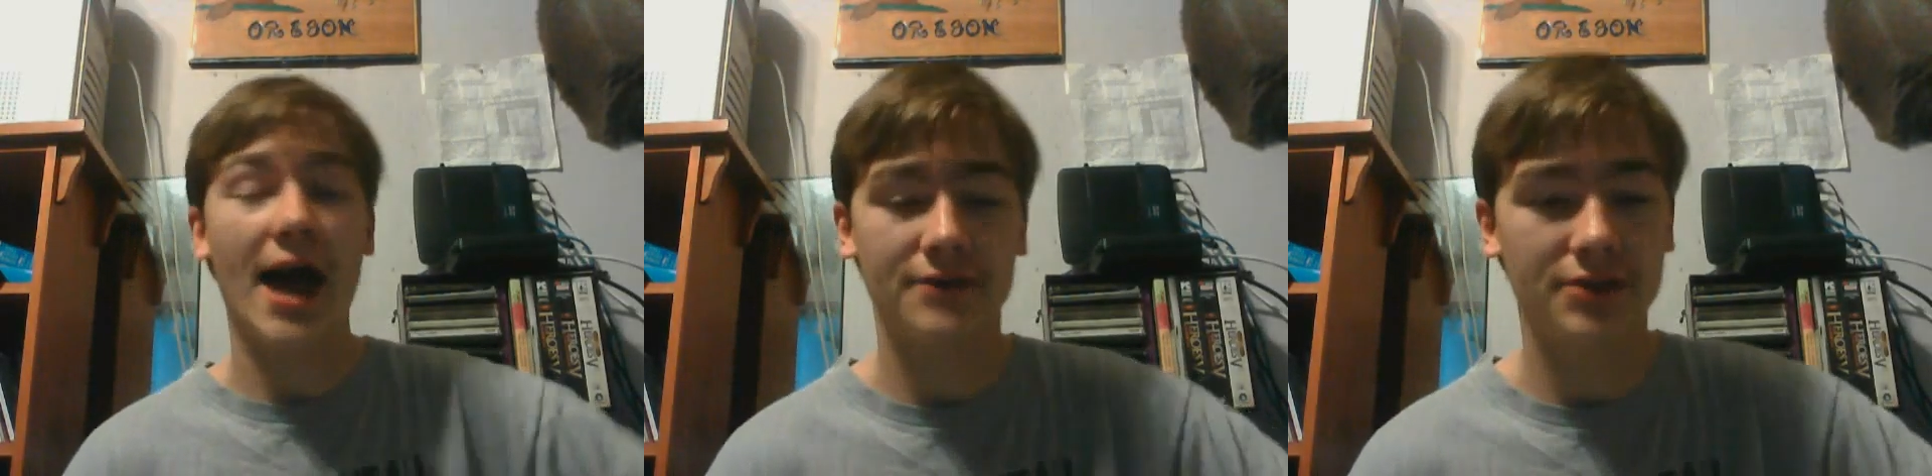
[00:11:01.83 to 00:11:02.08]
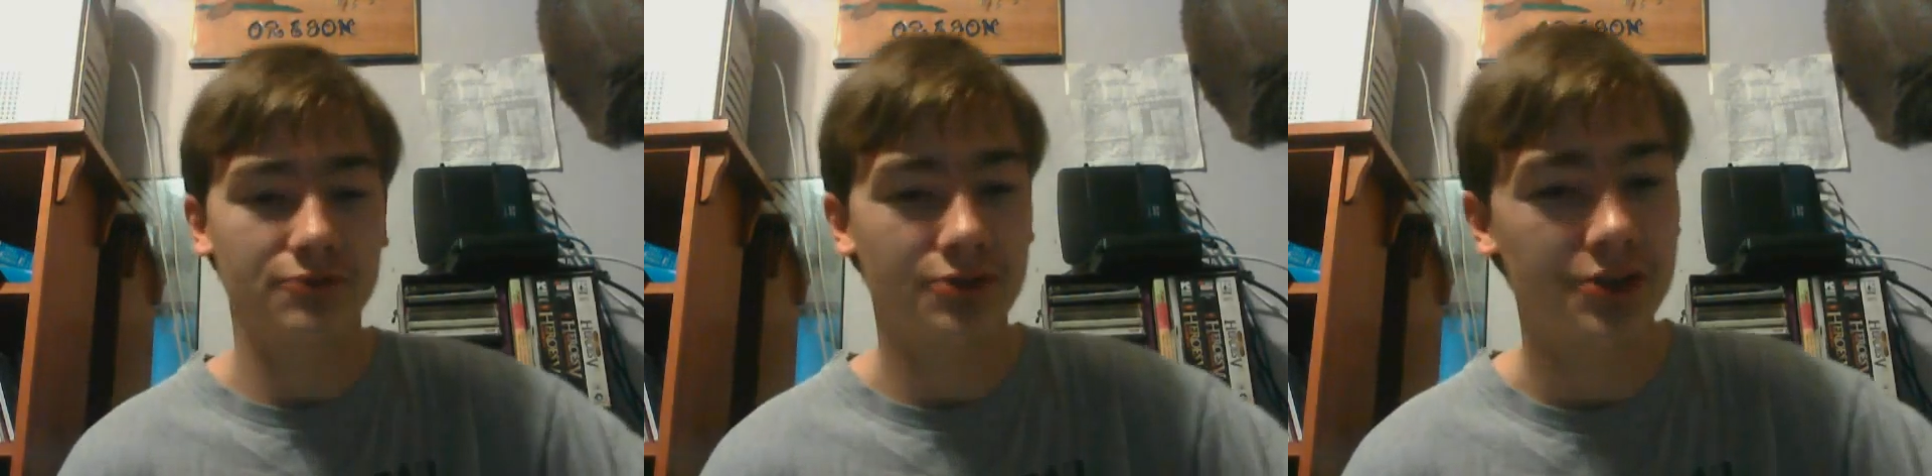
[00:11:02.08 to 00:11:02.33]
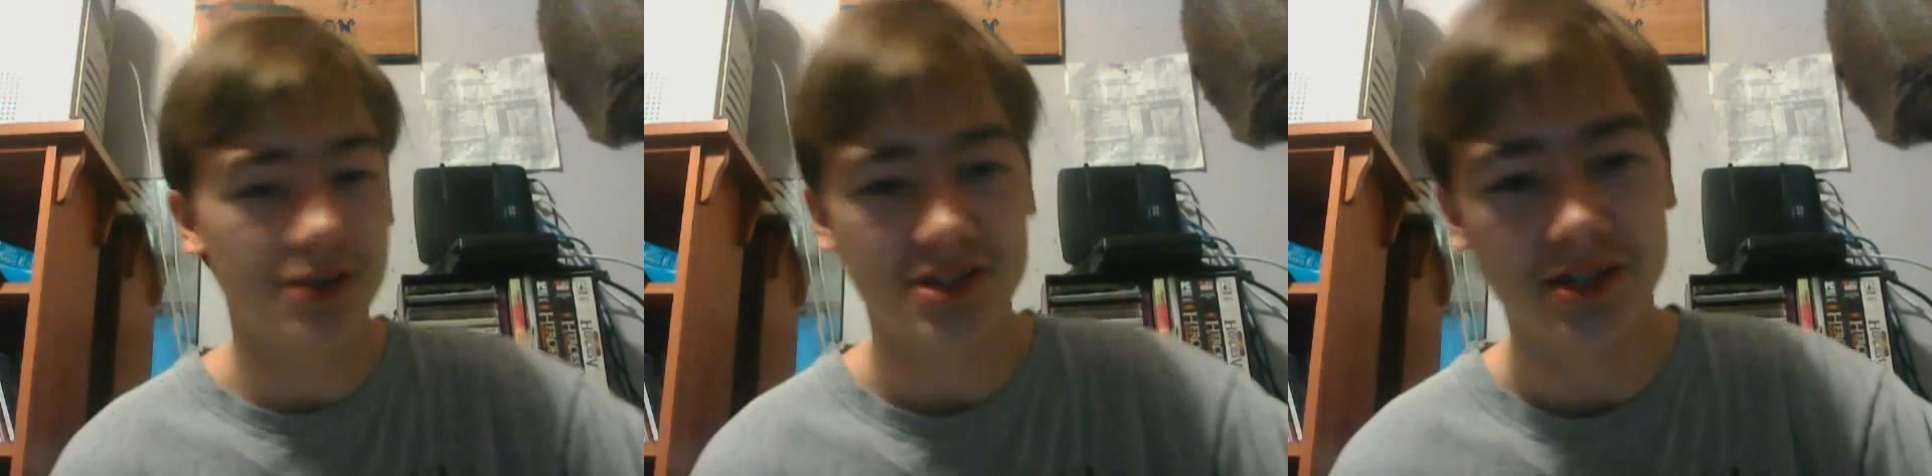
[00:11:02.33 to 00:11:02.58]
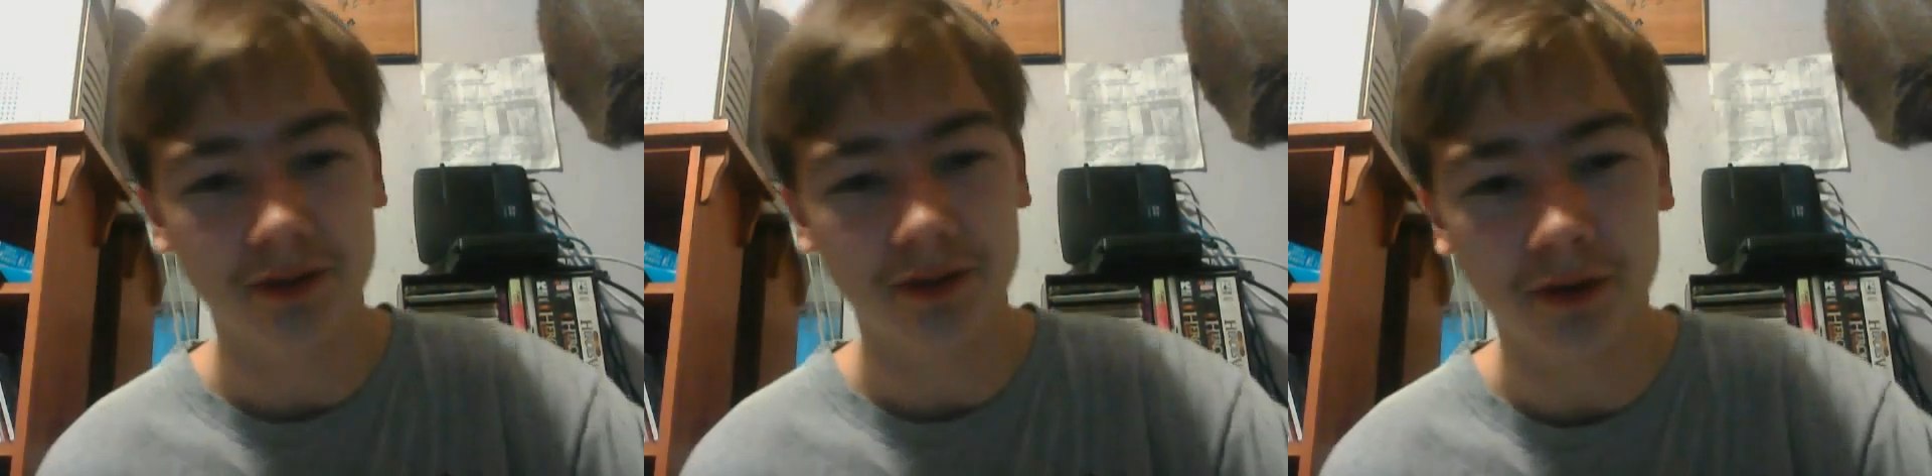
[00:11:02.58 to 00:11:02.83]
haven't really
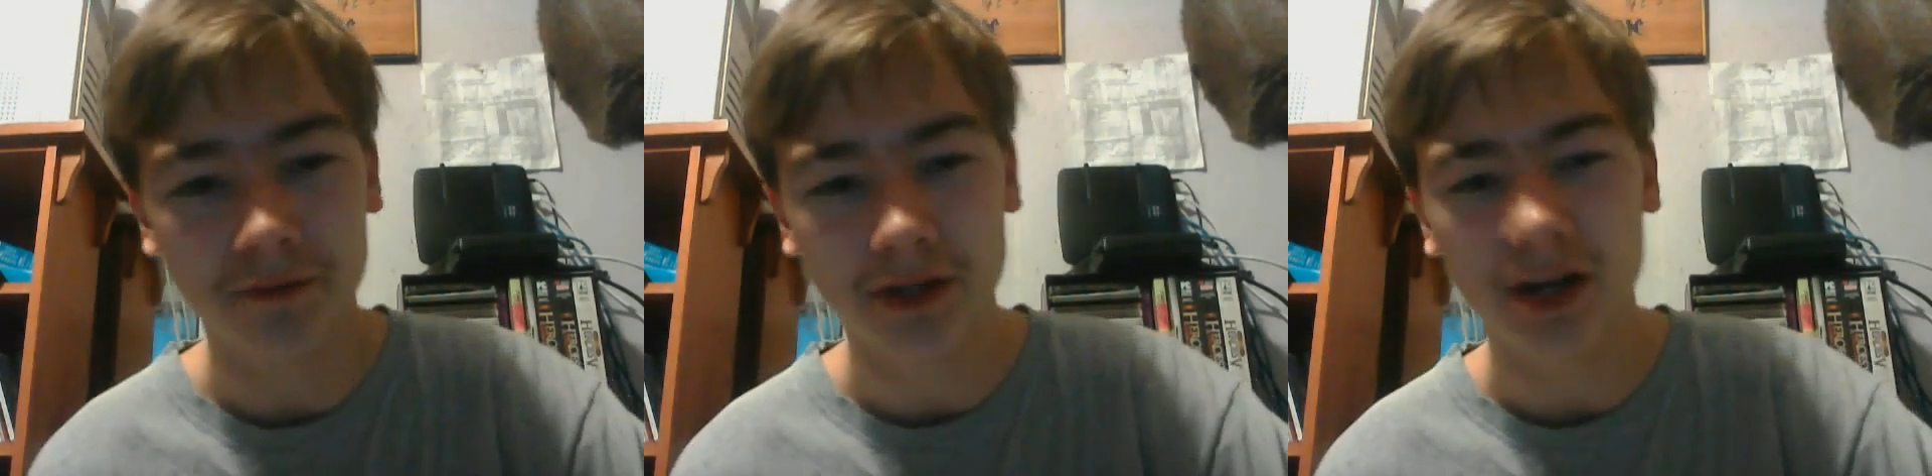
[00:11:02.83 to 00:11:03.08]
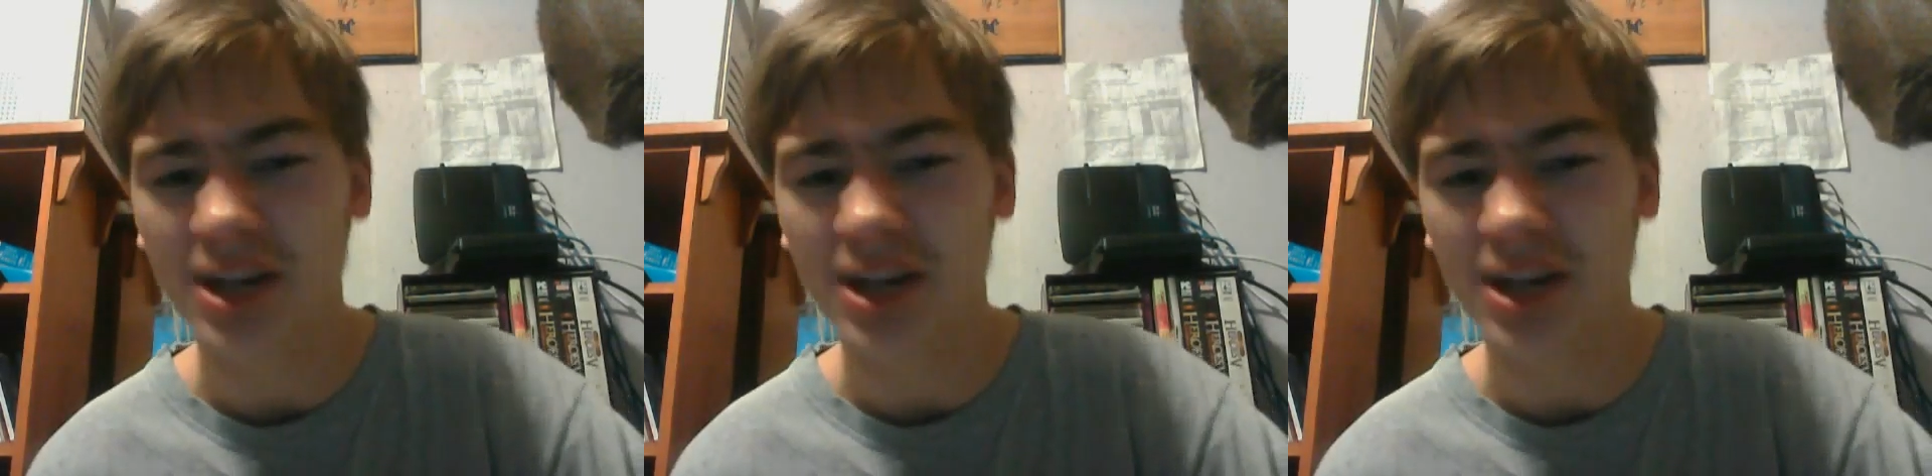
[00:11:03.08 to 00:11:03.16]
seen the whole video,